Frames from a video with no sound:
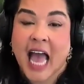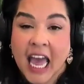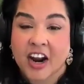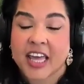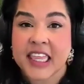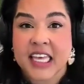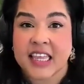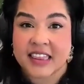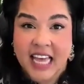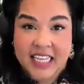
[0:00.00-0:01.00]
And I think
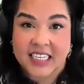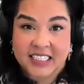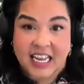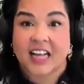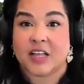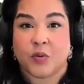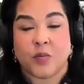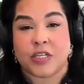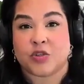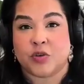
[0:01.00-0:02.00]
that that's exactly
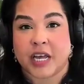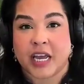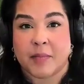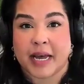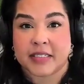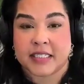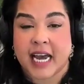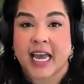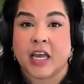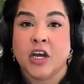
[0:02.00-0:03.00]
what we're talking about
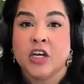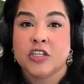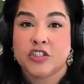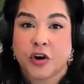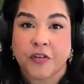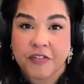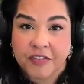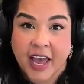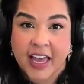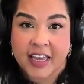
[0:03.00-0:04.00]
today. Don't
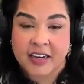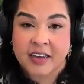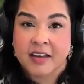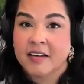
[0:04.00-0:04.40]
fade.